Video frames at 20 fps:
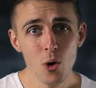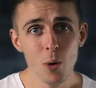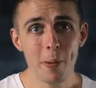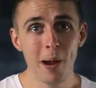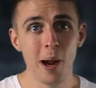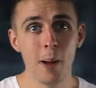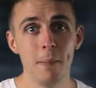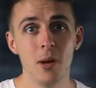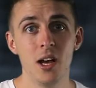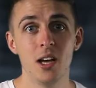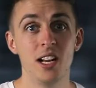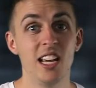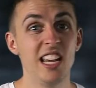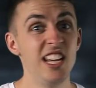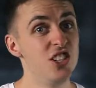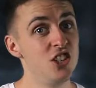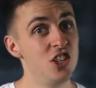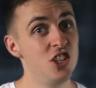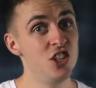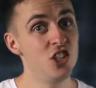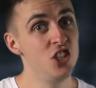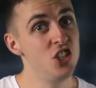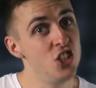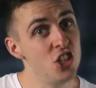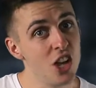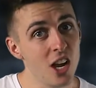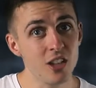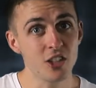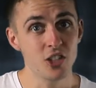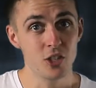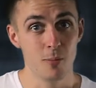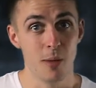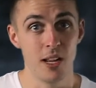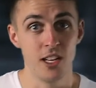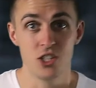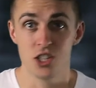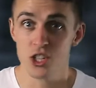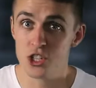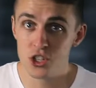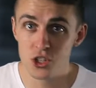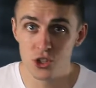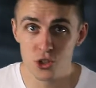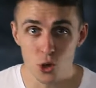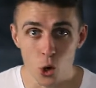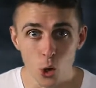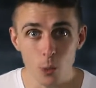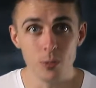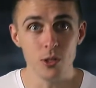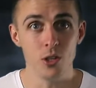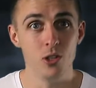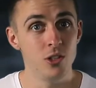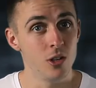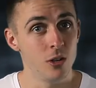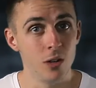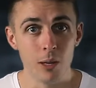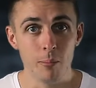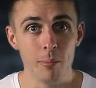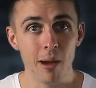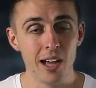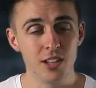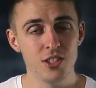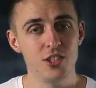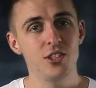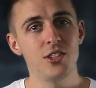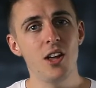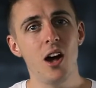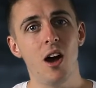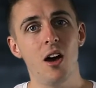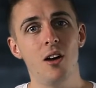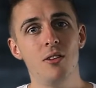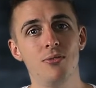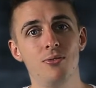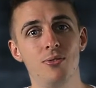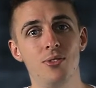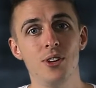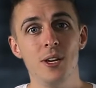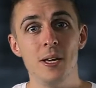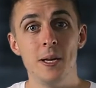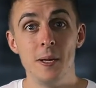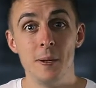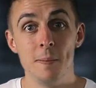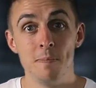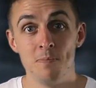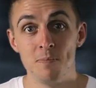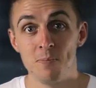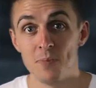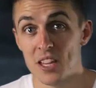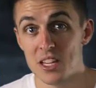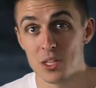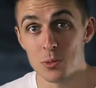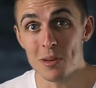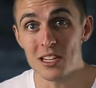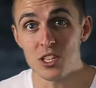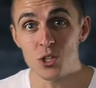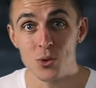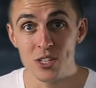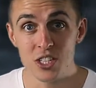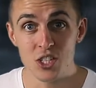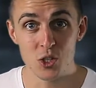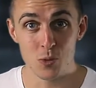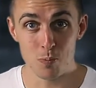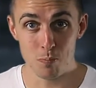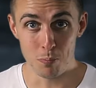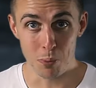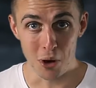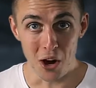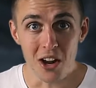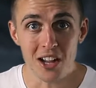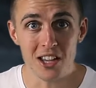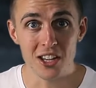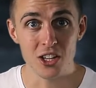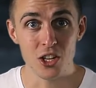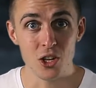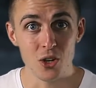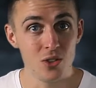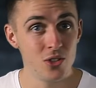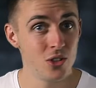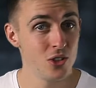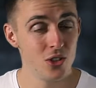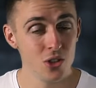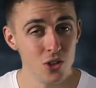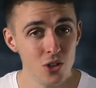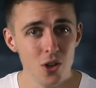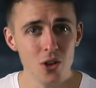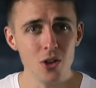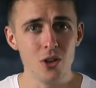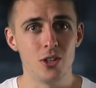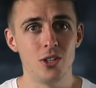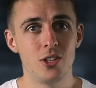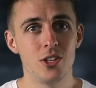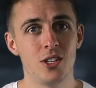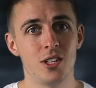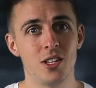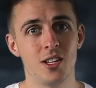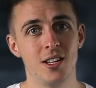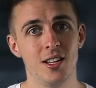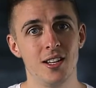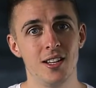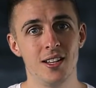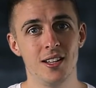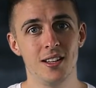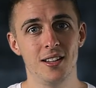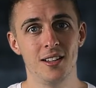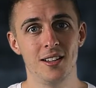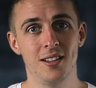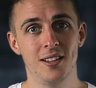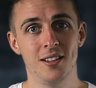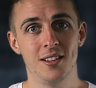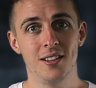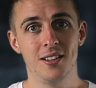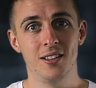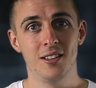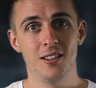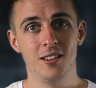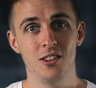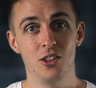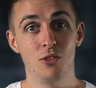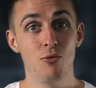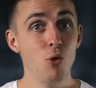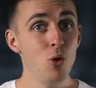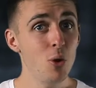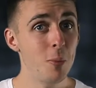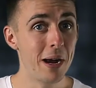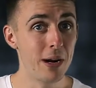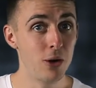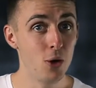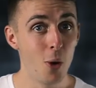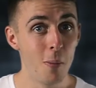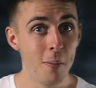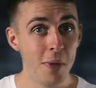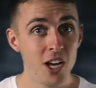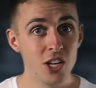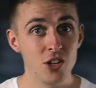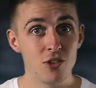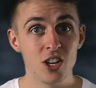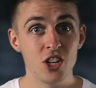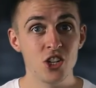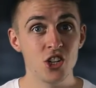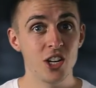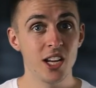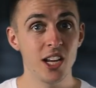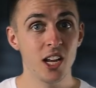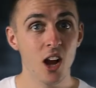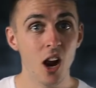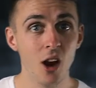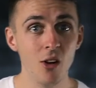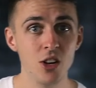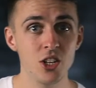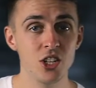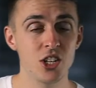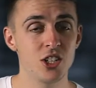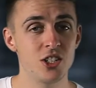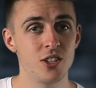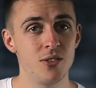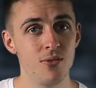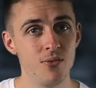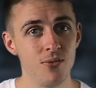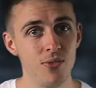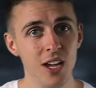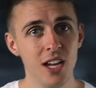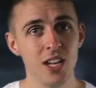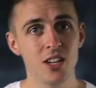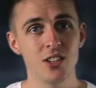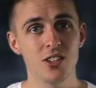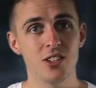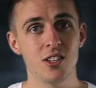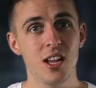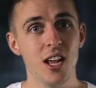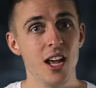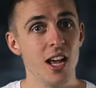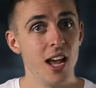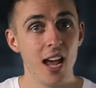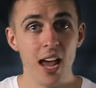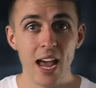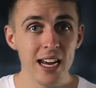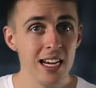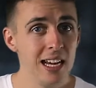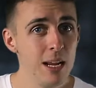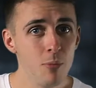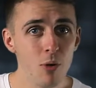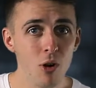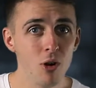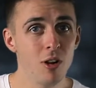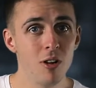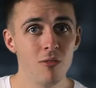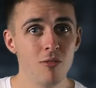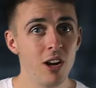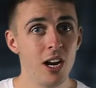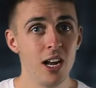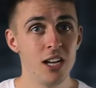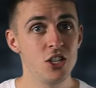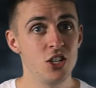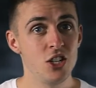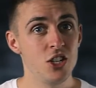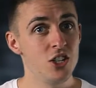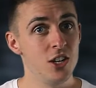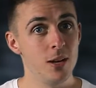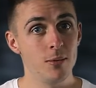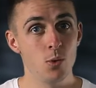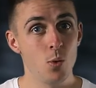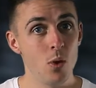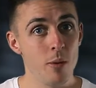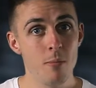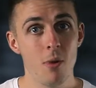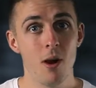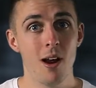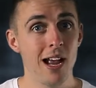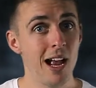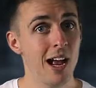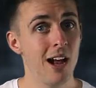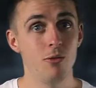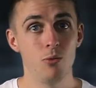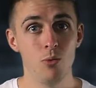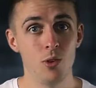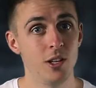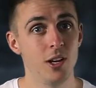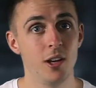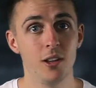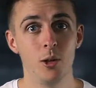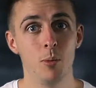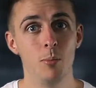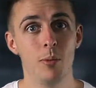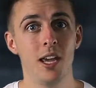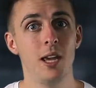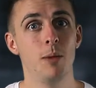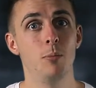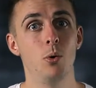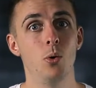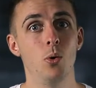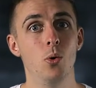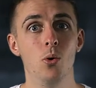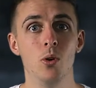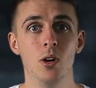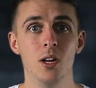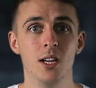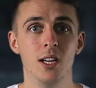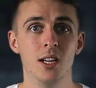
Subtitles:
about murder isn't just meant to stop you doing bad stuff. It's meant to inspire you to do good. The rule about not murdering should encourage us to fix any broken relationships we might have with other people.